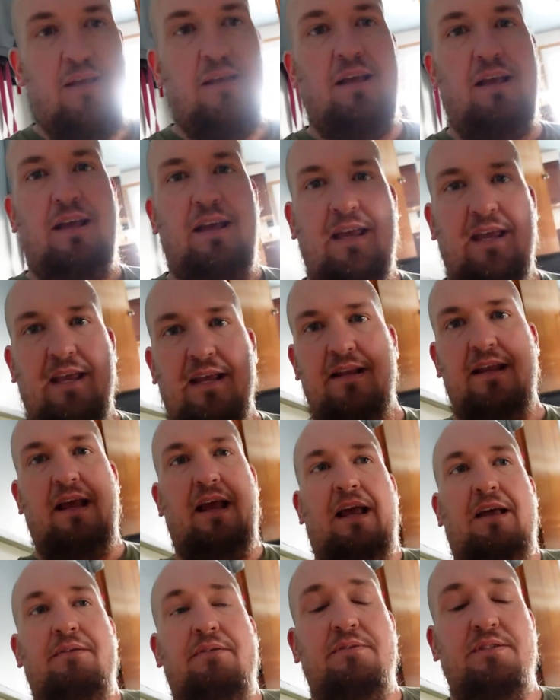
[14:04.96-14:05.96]
and
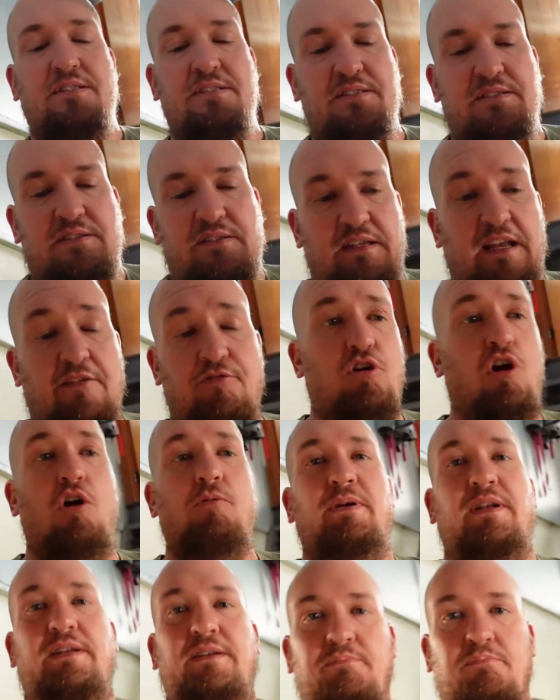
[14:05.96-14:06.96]
it was never
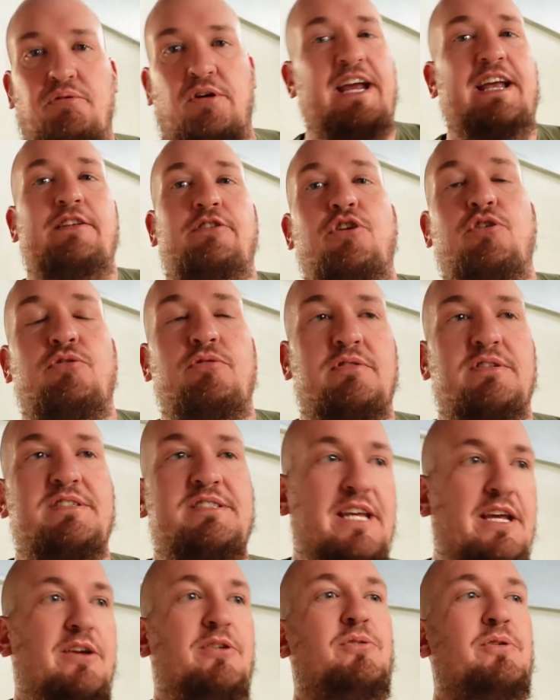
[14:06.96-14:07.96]
opened. Brand new,
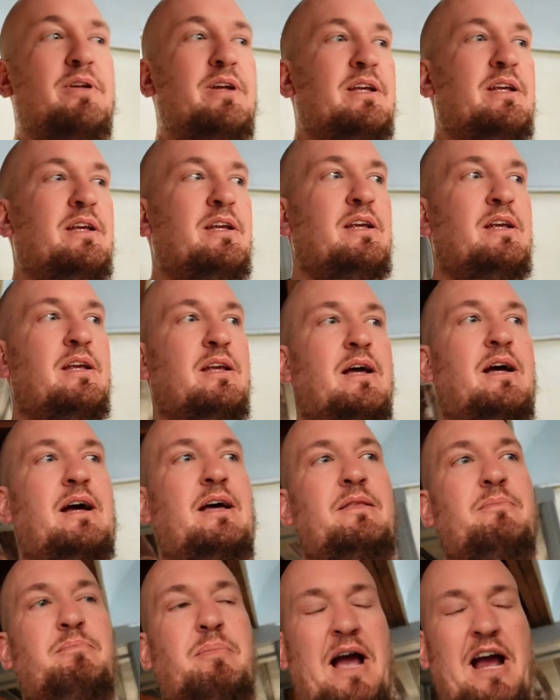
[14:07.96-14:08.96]
sealed.
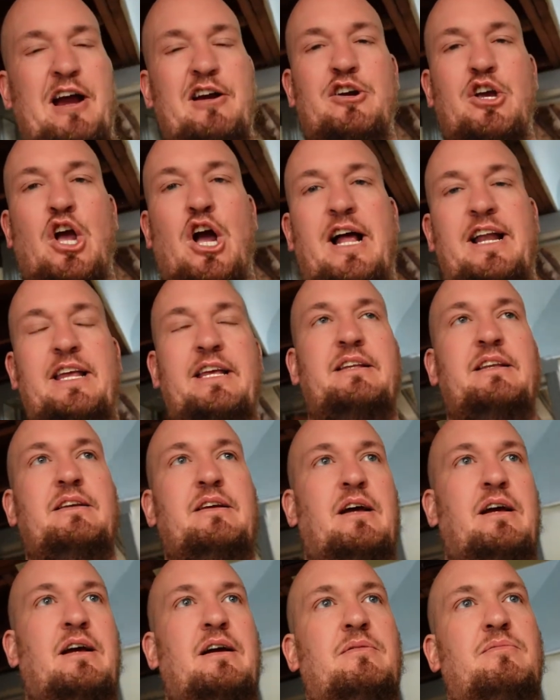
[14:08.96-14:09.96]
The buyer got it
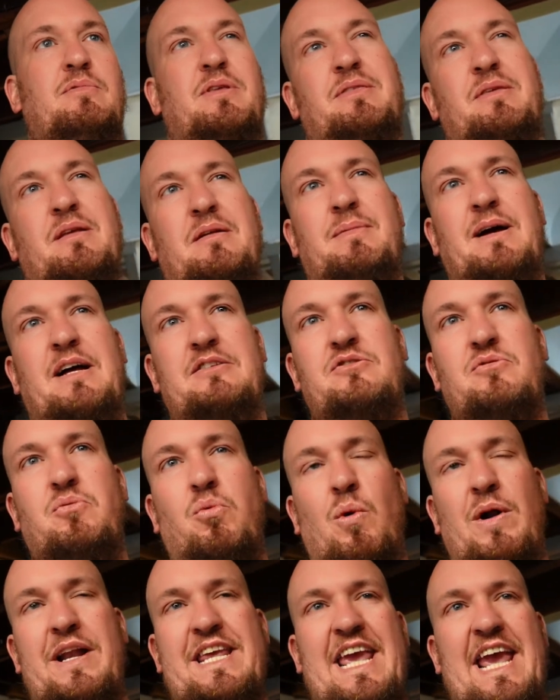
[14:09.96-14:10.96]
within about
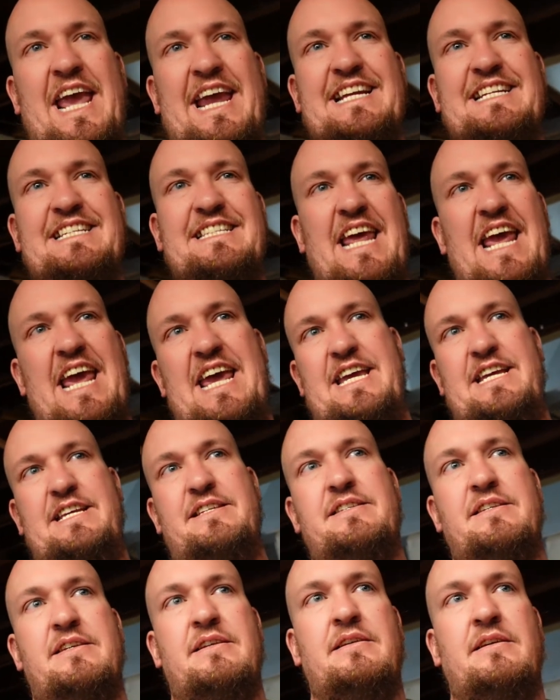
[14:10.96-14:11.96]
28
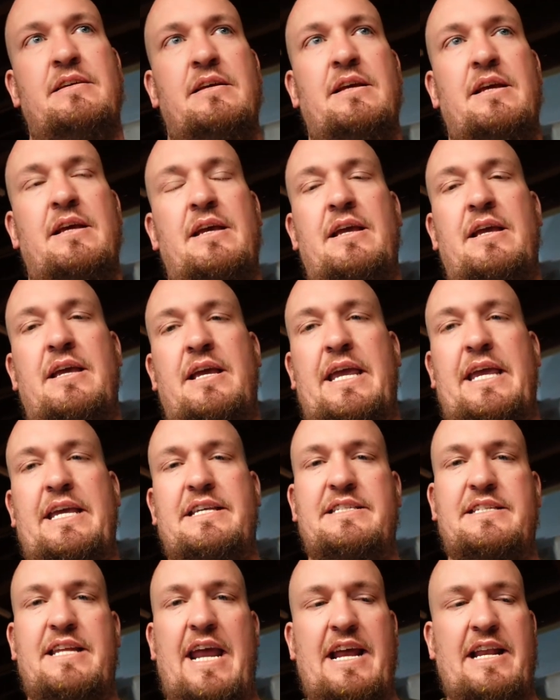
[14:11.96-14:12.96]
days. He
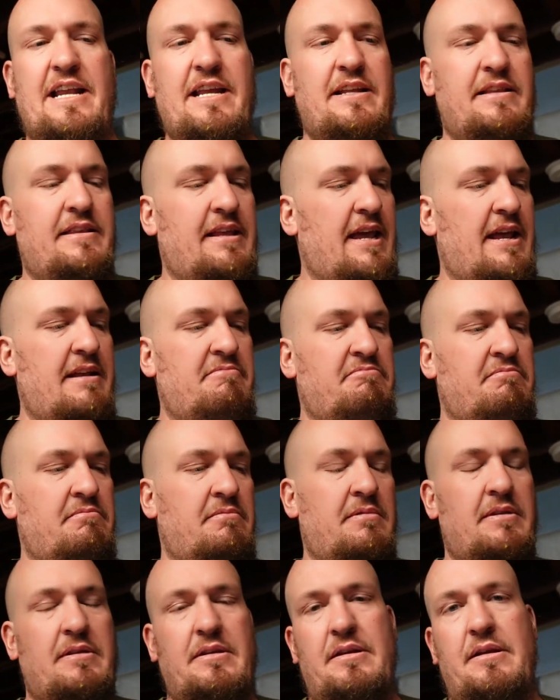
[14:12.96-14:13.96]
stated that
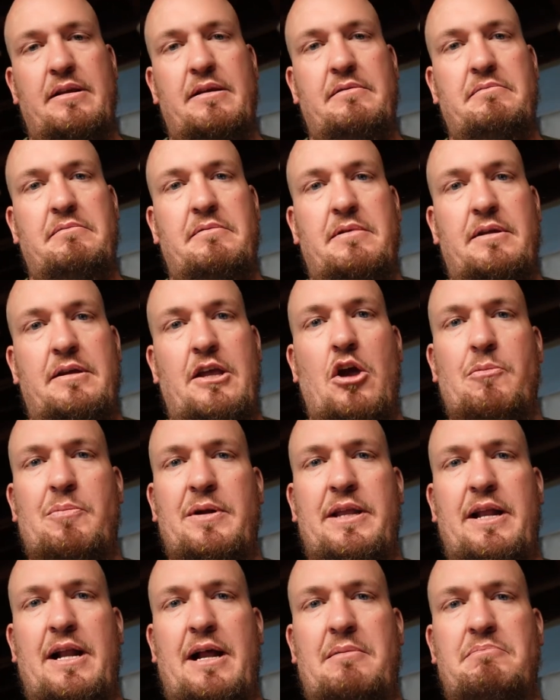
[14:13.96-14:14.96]
he
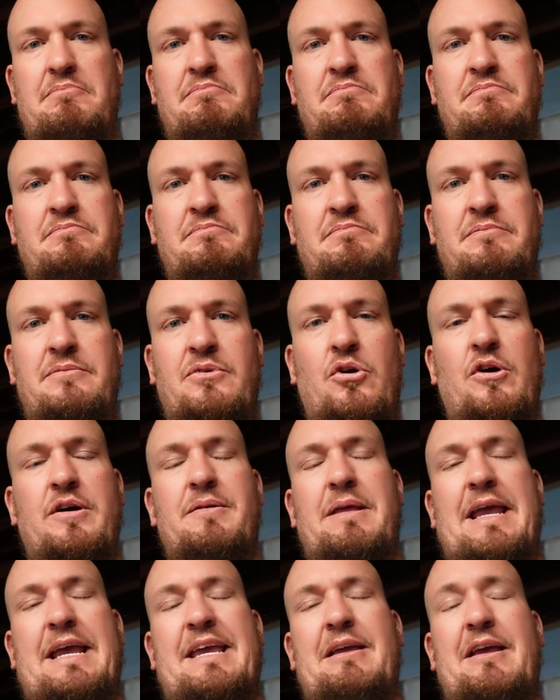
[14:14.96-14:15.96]
opened it up, or
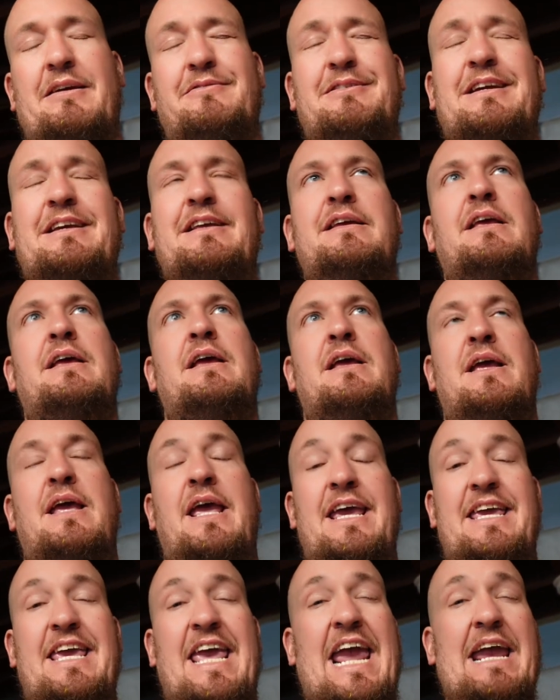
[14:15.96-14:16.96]
it
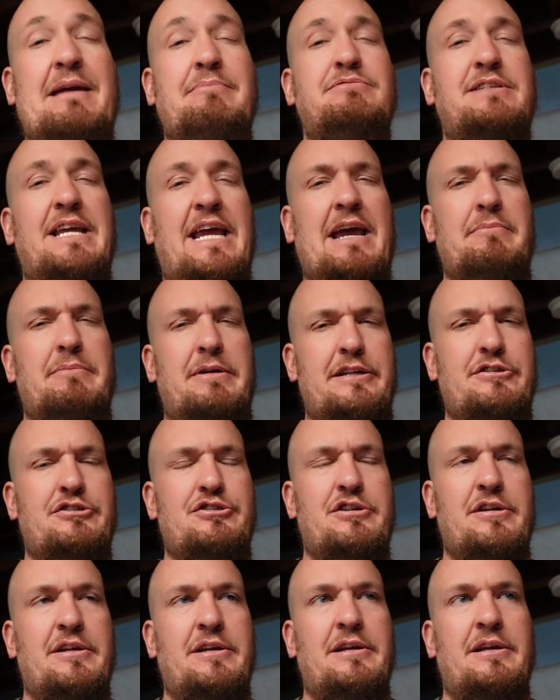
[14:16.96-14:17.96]
came
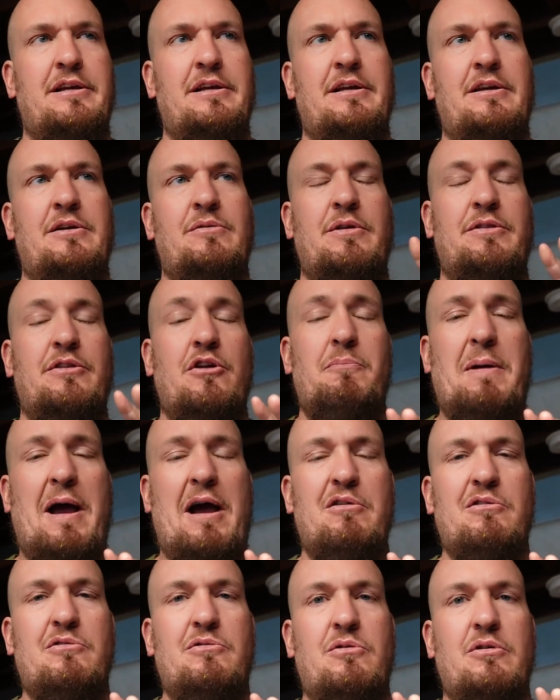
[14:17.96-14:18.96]
damaged with no
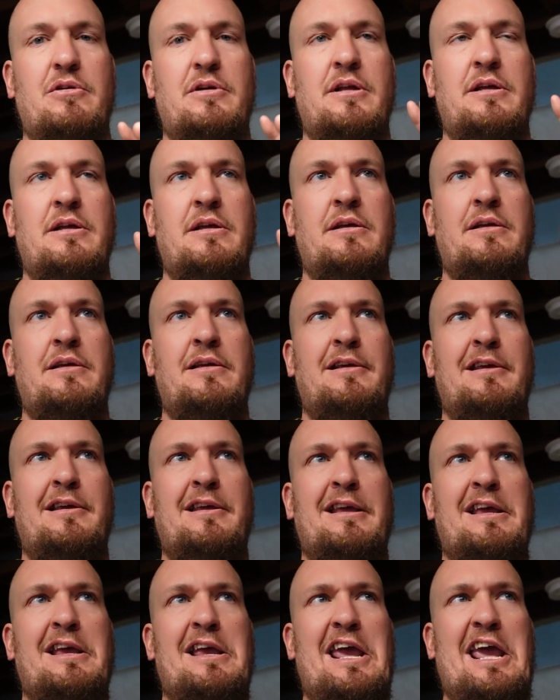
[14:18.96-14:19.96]
power cord,
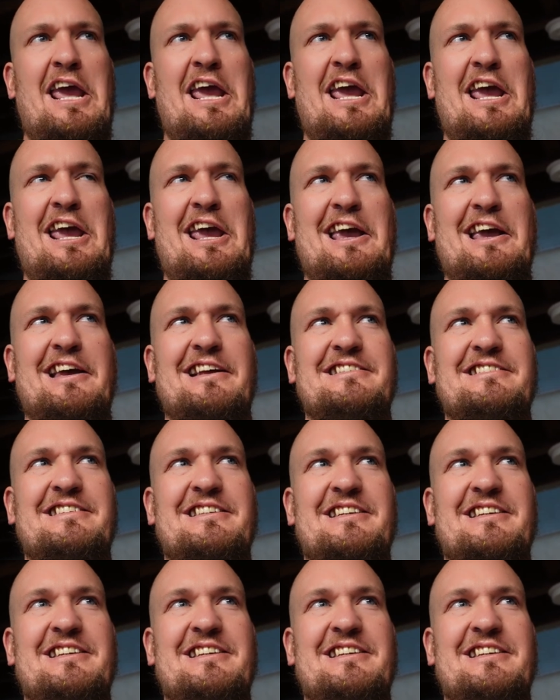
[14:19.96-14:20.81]
and